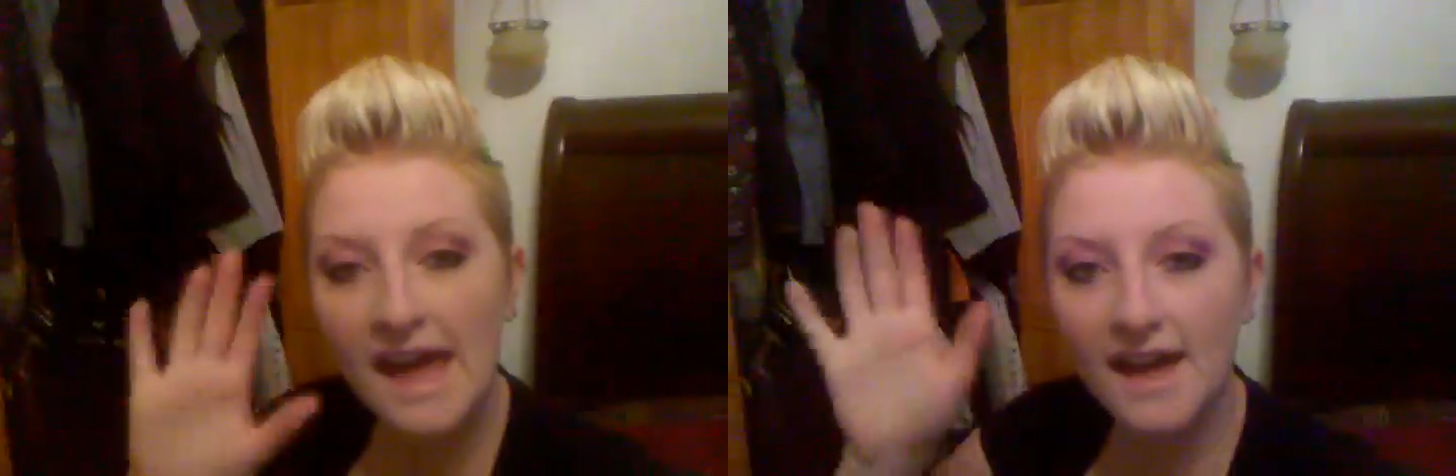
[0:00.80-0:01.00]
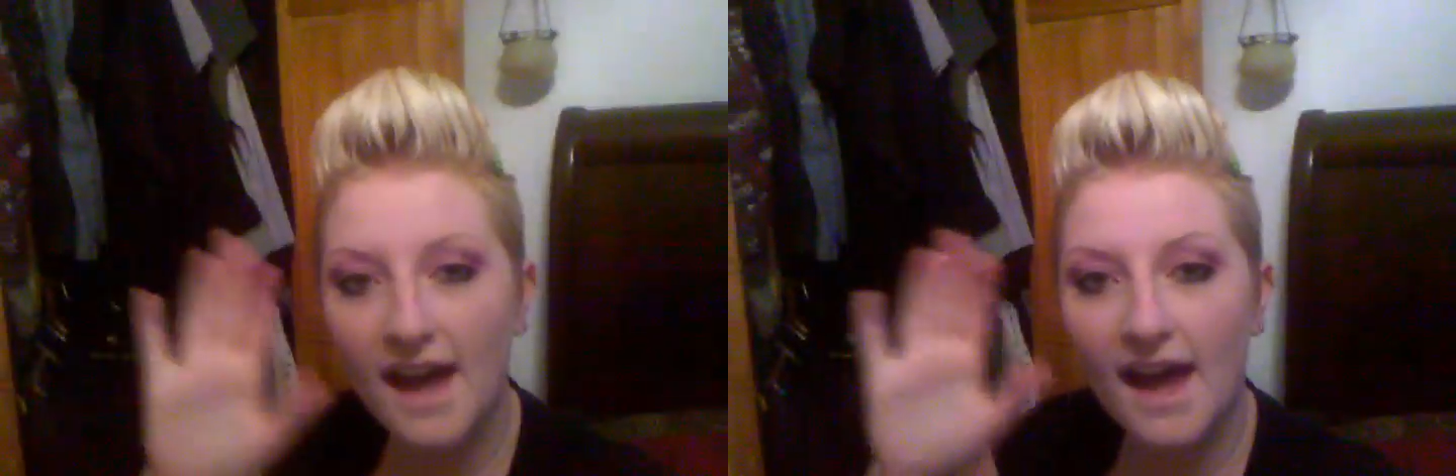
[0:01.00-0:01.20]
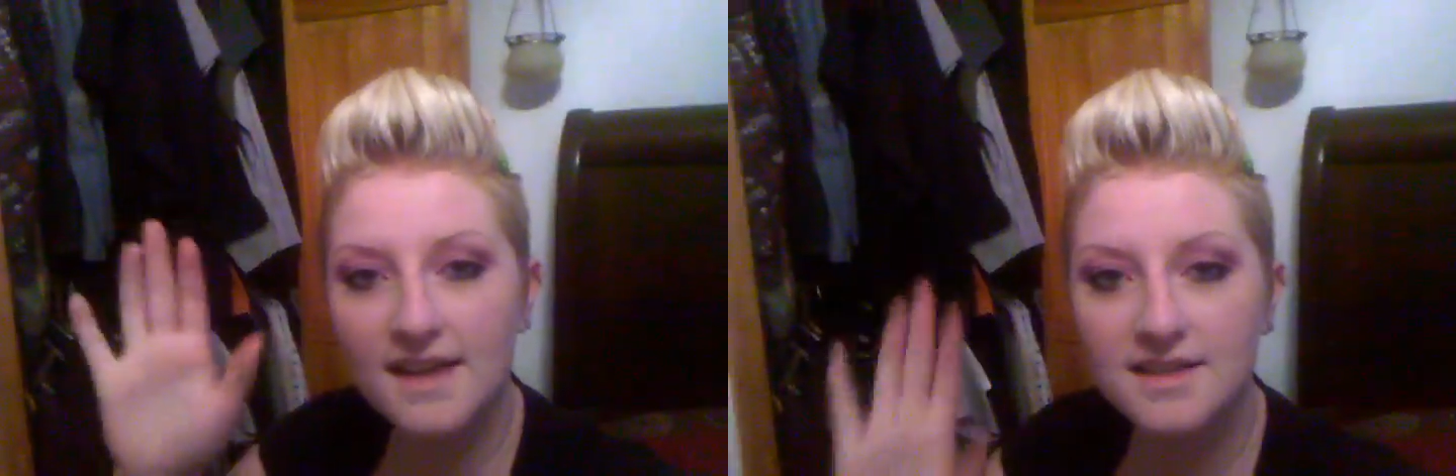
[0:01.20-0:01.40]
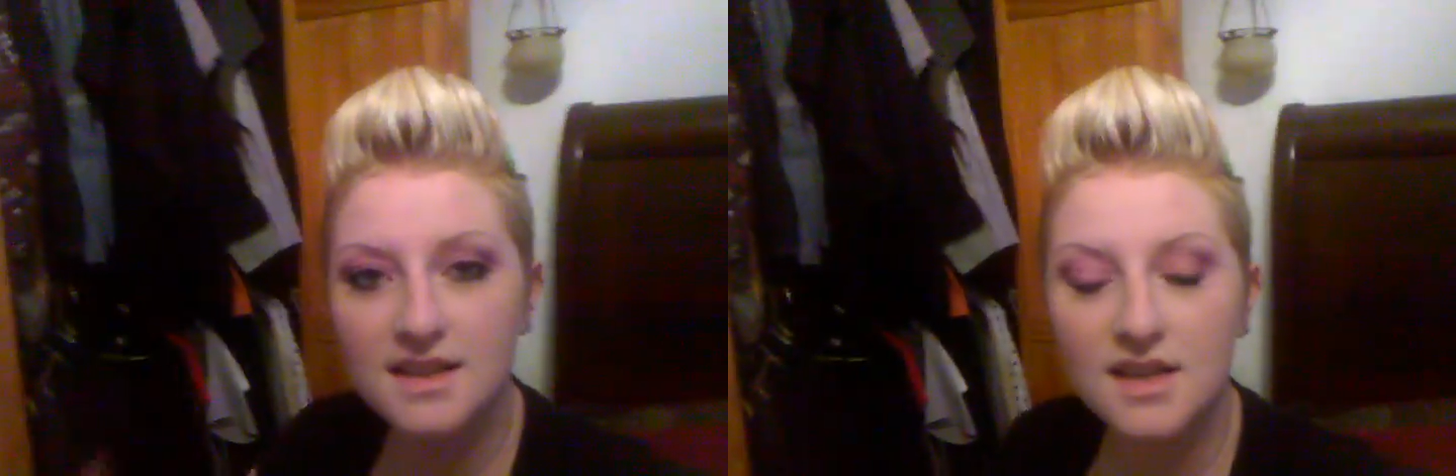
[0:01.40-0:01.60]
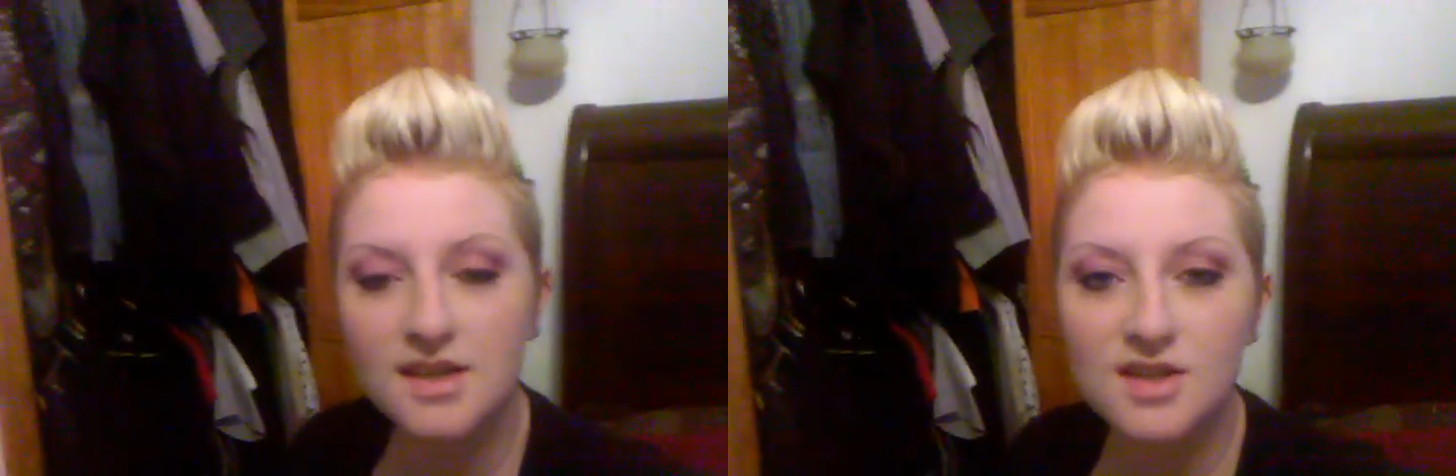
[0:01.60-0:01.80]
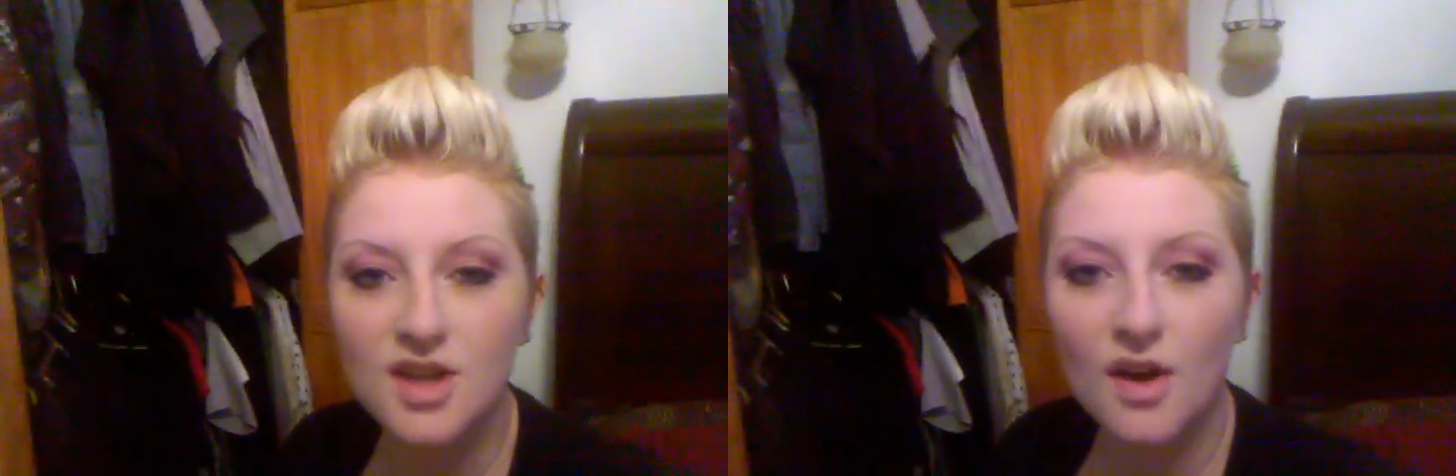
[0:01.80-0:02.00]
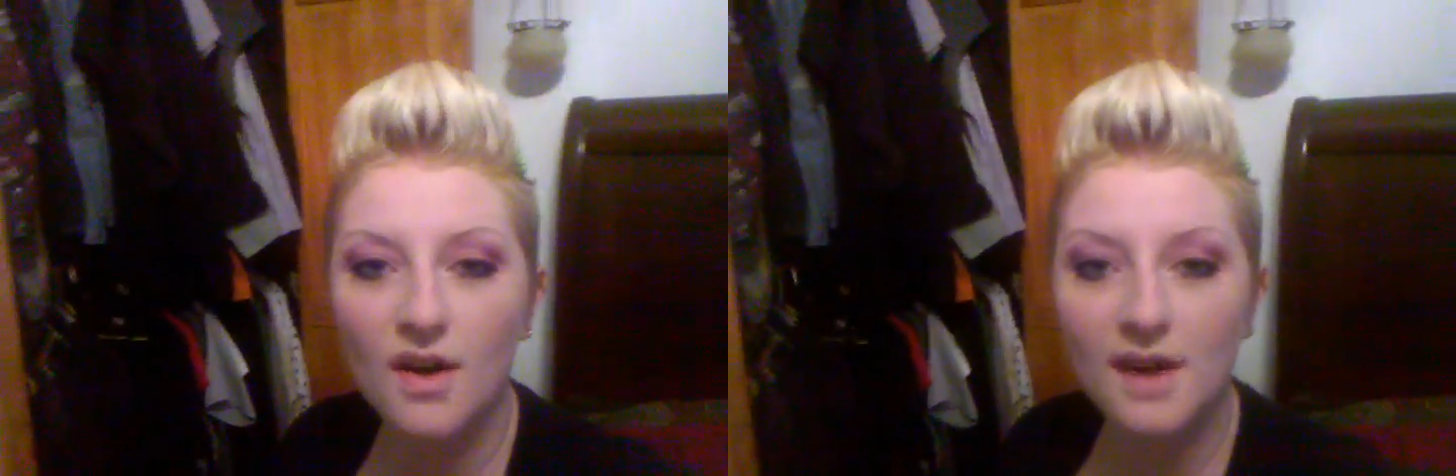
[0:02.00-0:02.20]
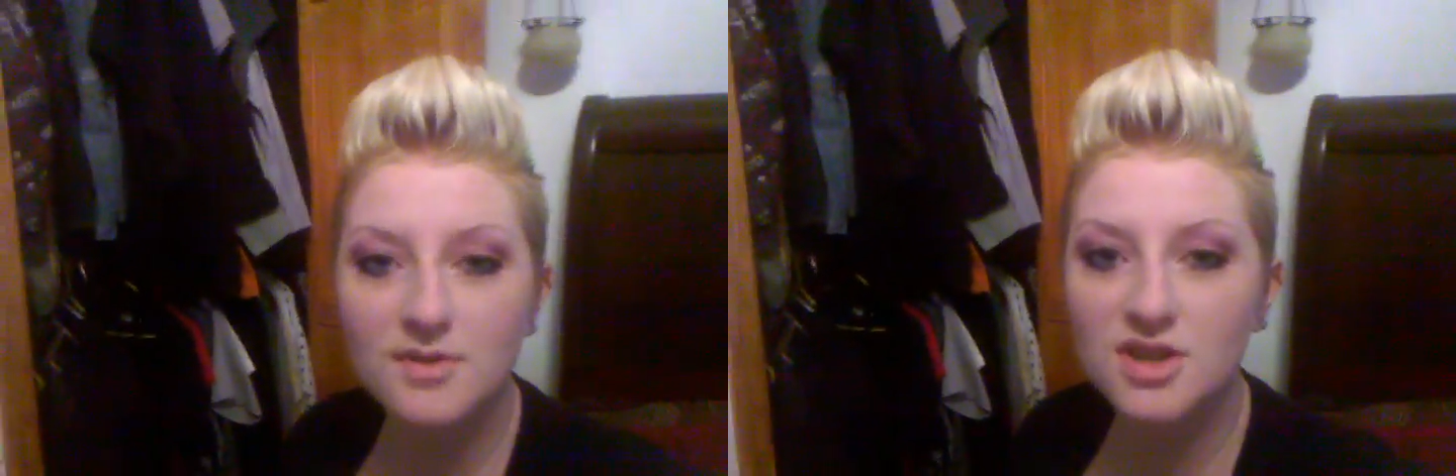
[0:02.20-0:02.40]
Hey guys, so
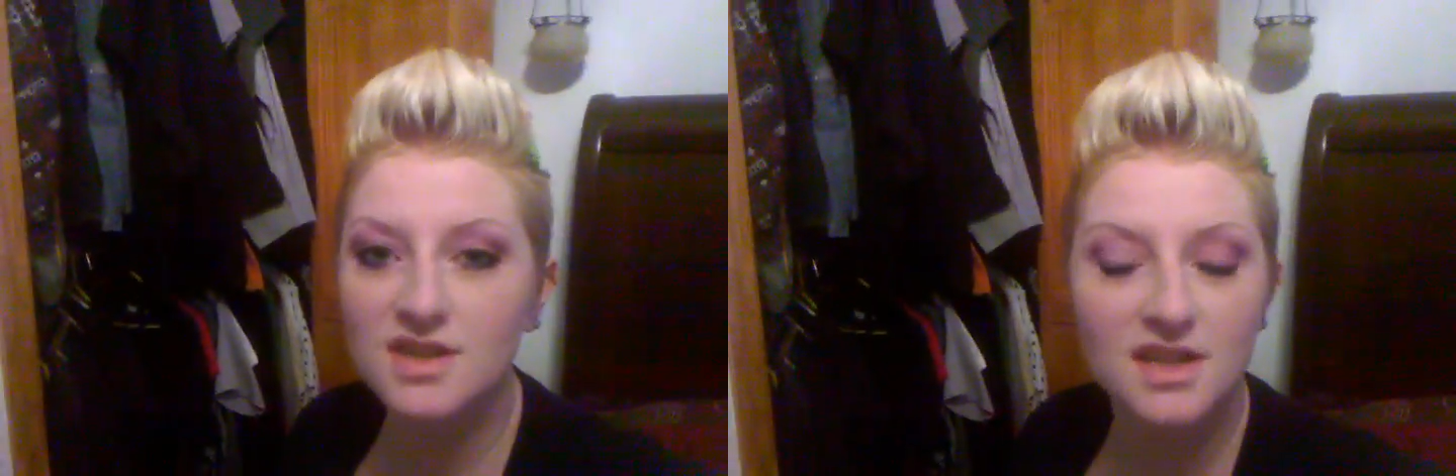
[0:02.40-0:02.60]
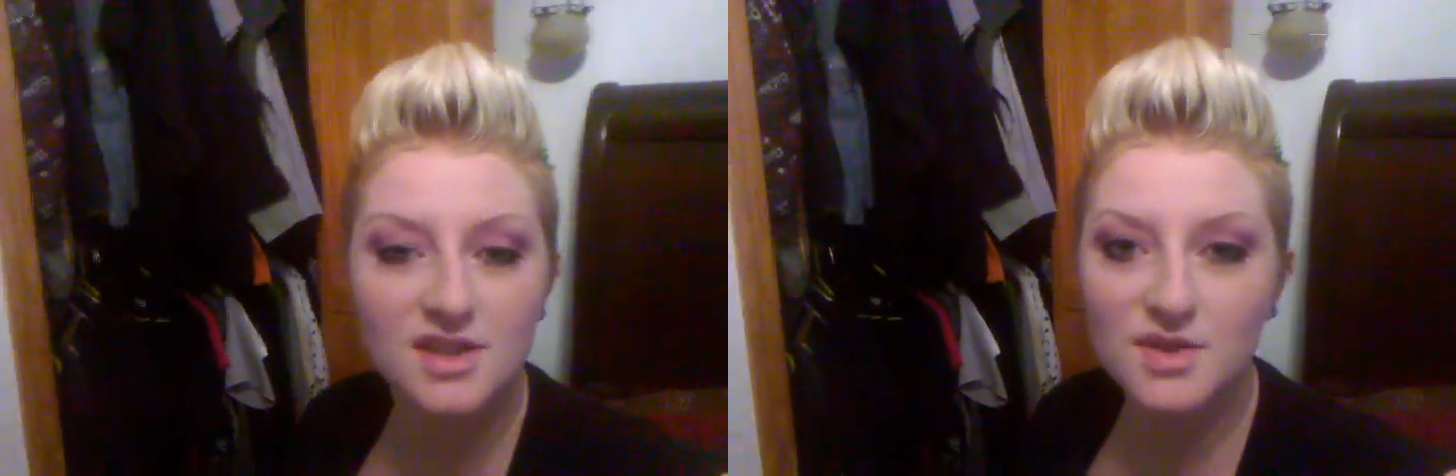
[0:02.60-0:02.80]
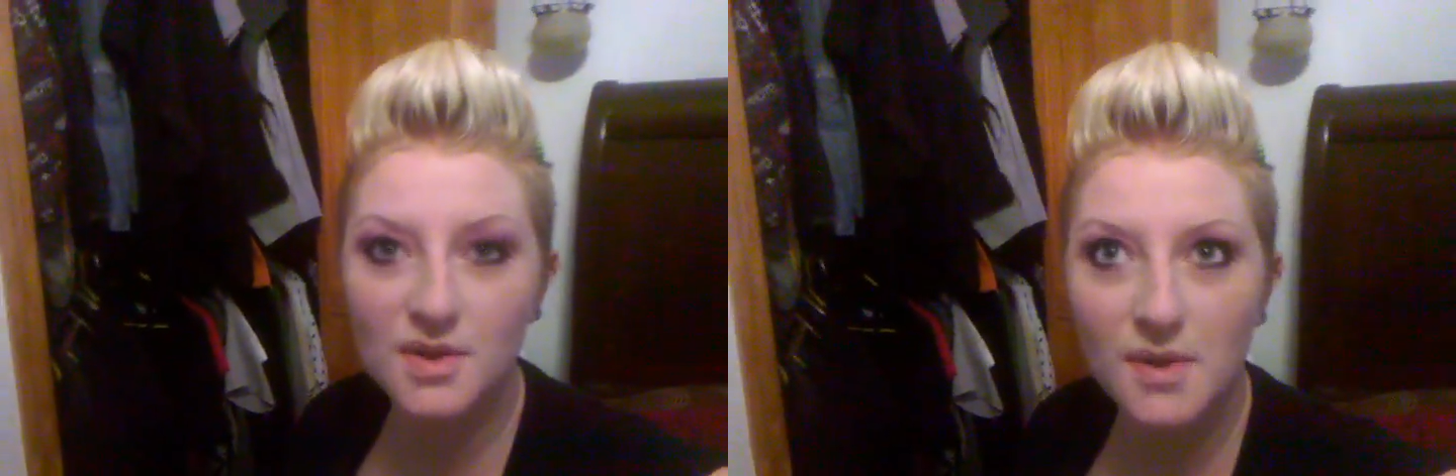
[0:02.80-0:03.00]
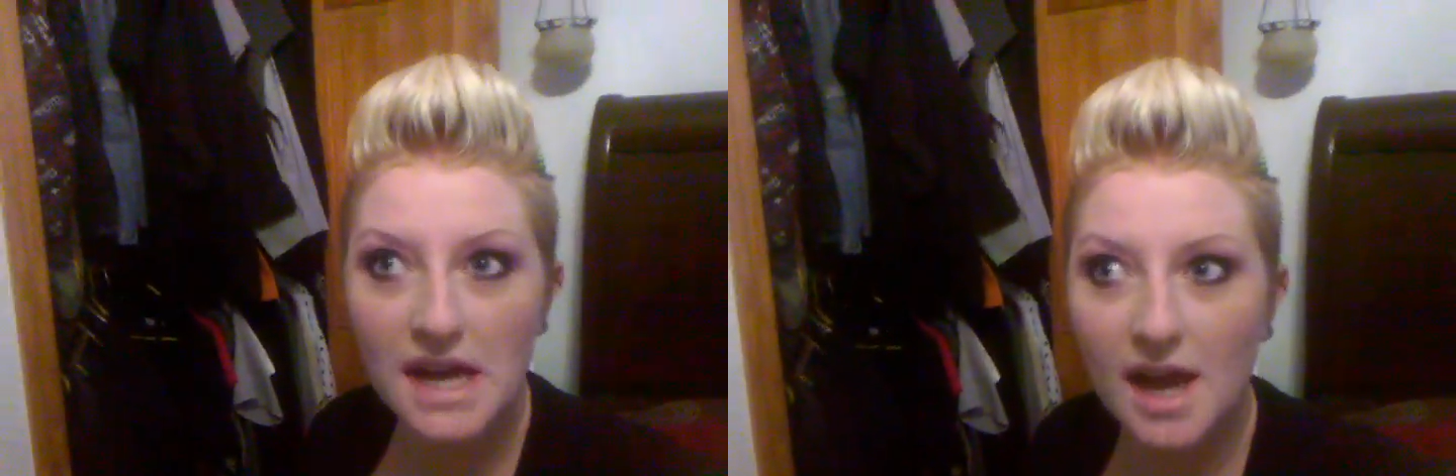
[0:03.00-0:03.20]
I was just gonna do a quick